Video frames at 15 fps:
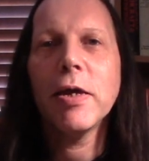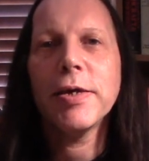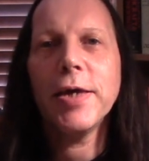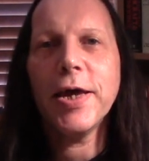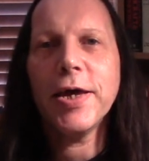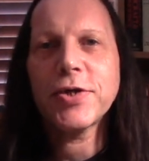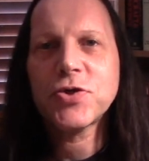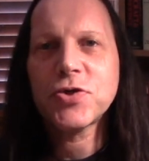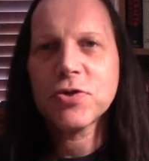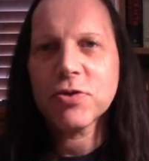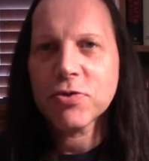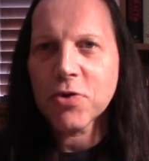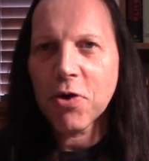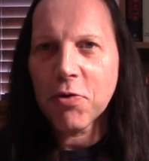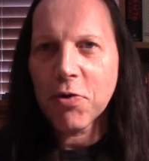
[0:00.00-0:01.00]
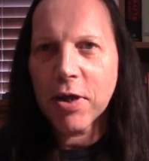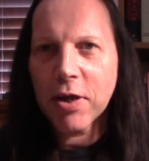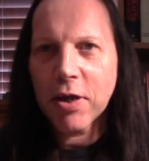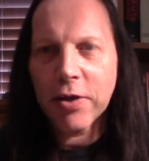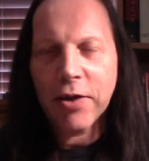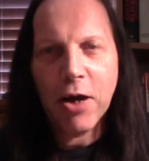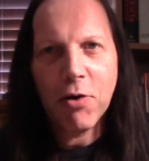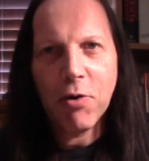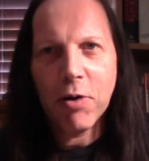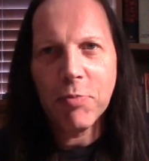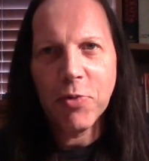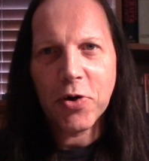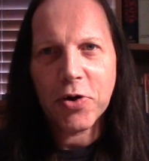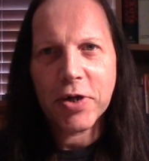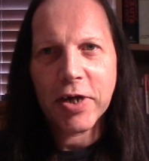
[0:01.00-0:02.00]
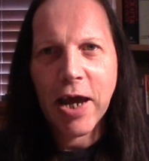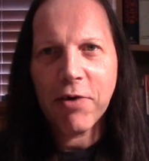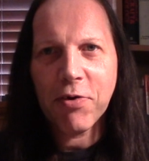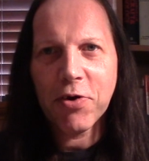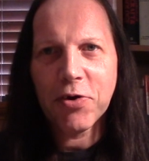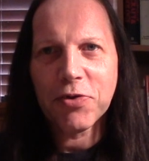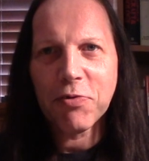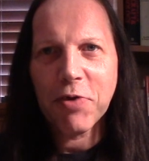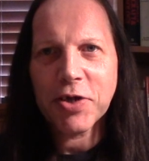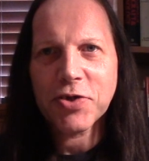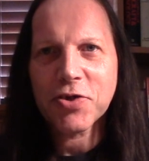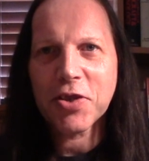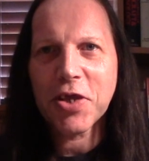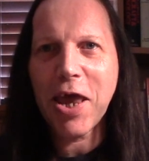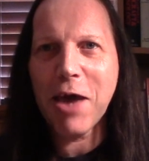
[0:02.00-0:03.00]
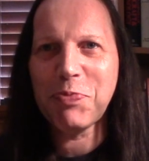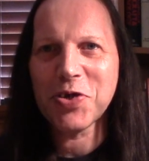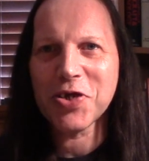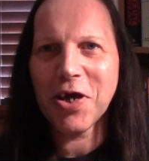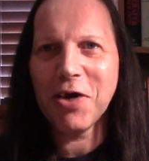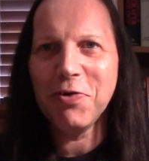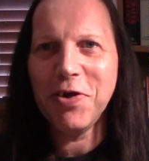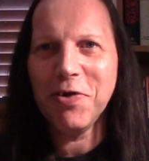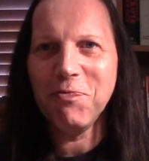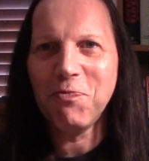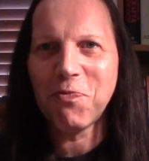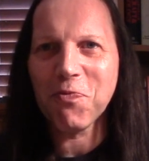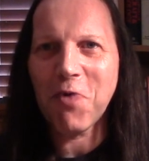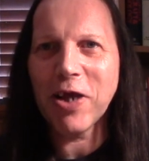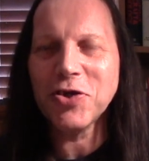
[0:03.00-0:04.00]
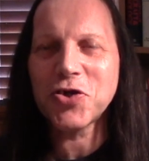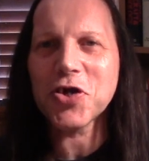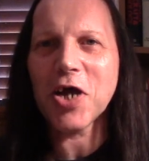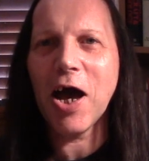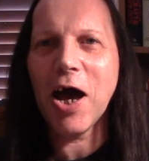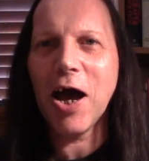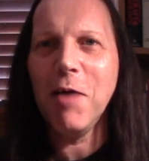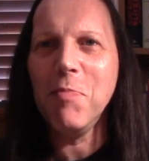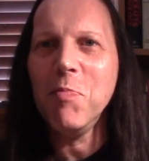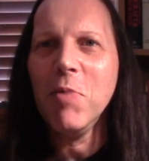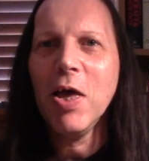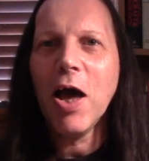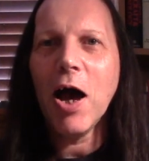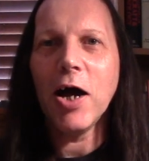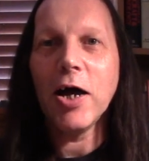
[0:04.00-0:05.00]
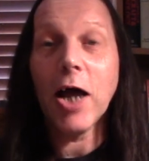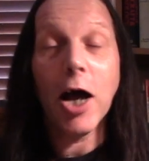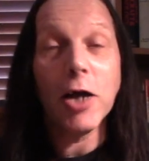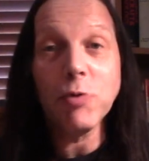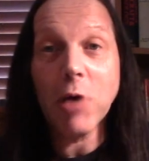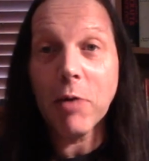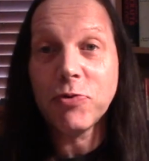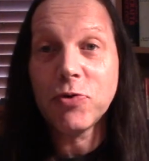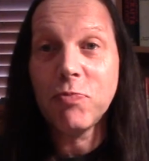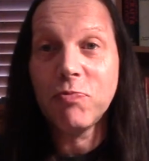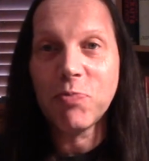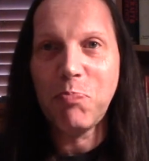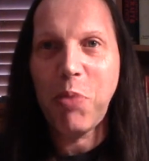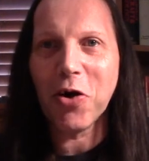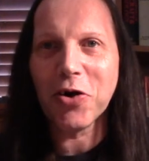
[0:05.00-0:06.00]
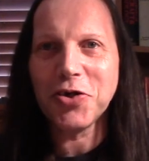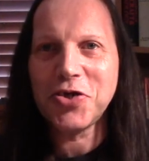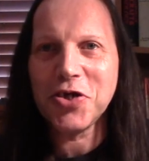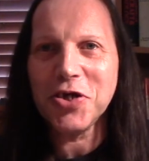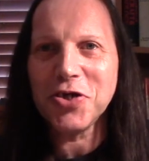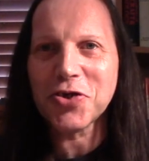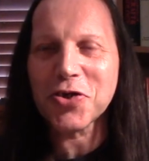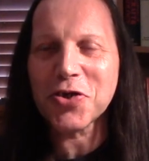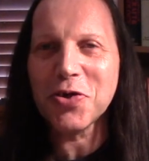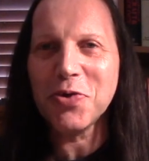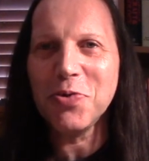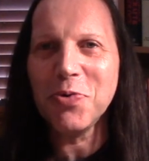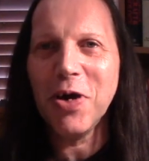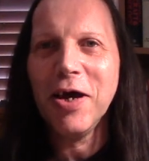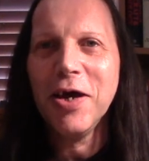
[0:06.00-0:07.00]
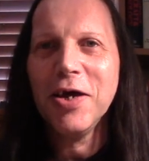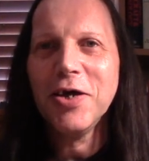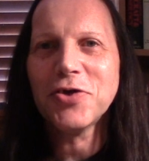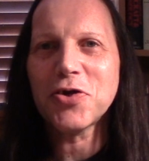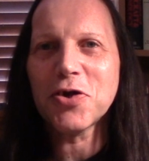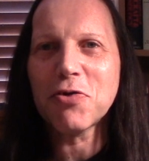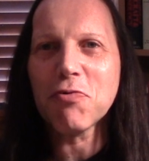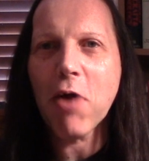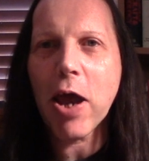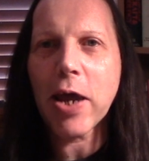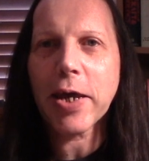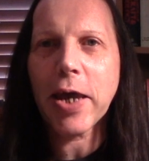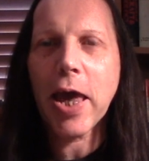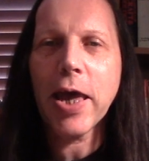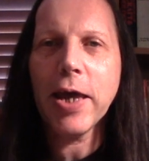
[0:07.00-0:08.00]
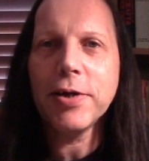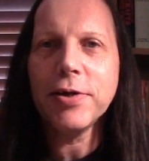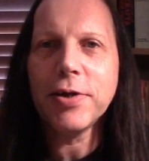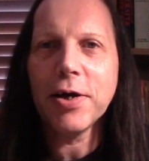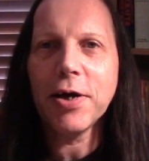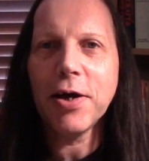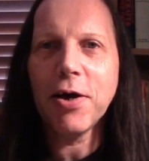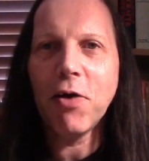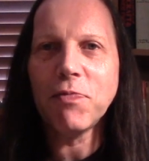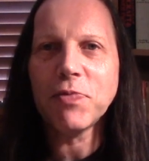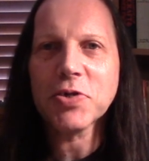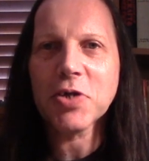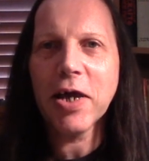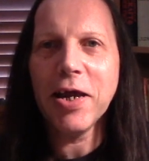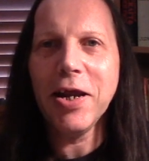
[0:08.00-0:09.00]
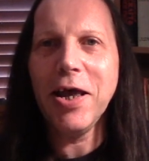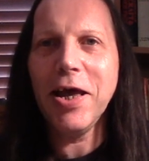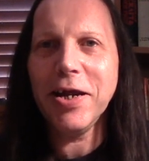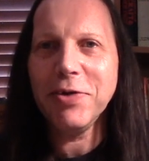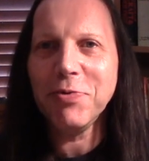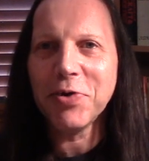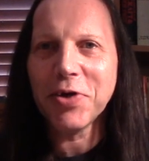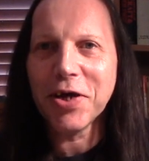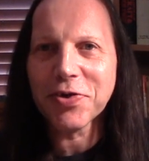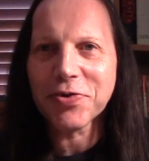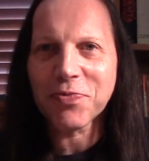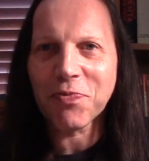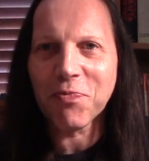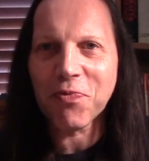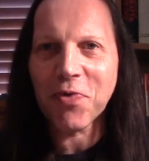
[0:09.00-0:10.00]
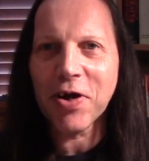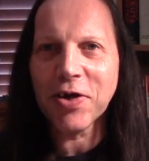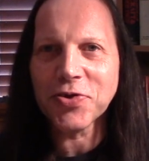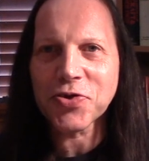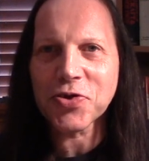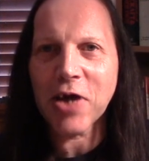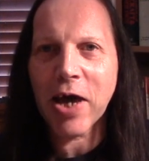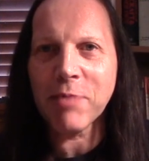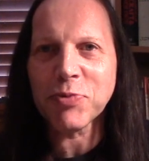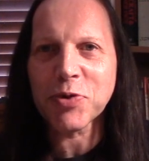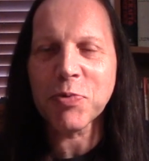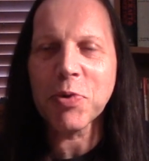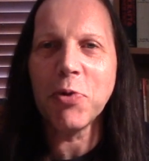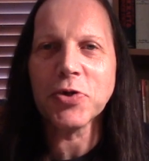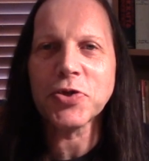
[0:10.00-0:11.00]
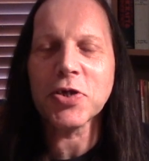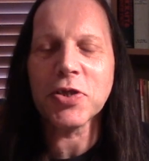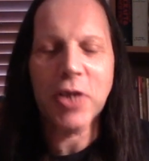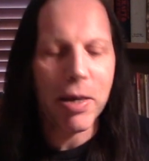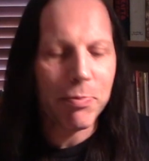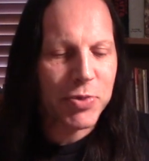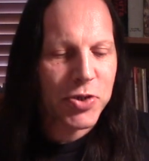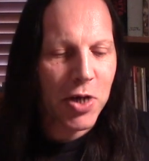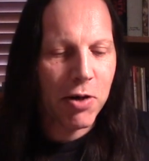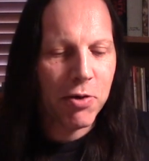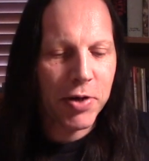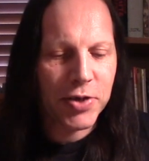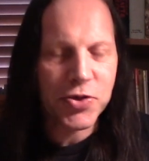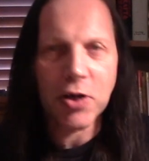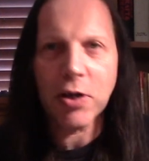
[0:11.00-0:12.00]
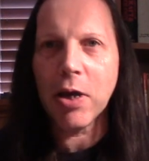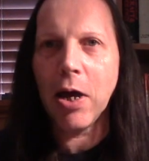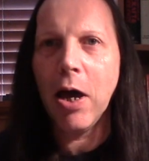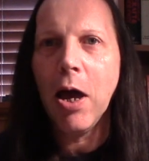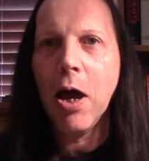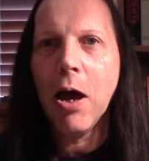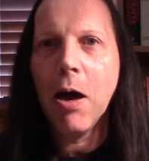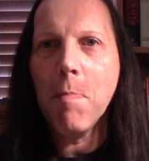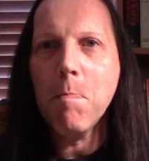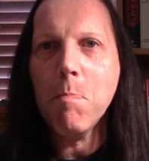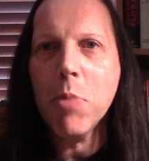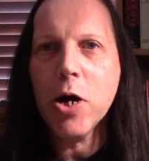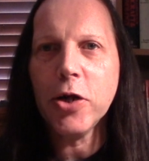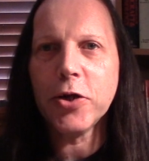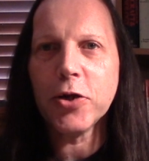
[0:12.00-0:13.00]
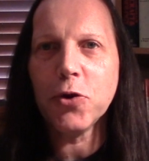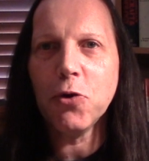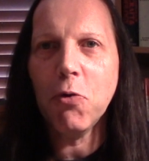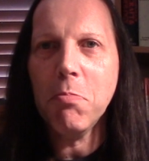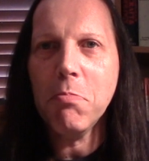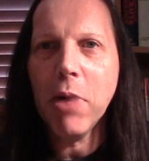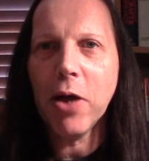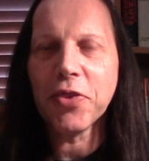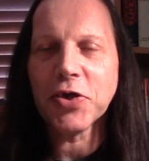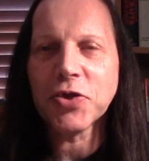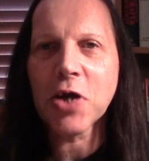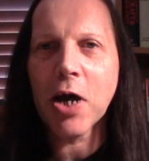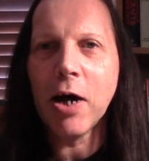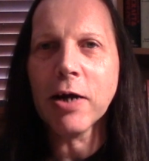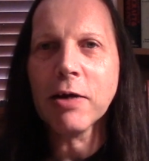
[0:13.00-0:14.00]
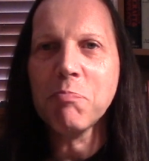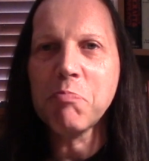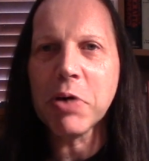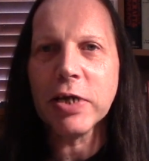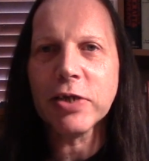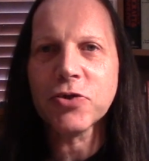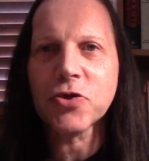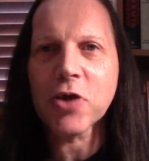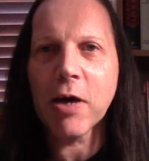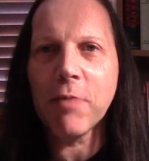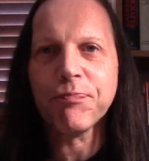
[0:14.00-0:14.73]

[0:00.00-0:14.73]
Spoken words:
Yes, sorry, no, I'm not going to carry on the rest of the episode in French. Apologies to Greg and obviously anyone else from France that happens to be watching the episode as I murder your mother tongue. But,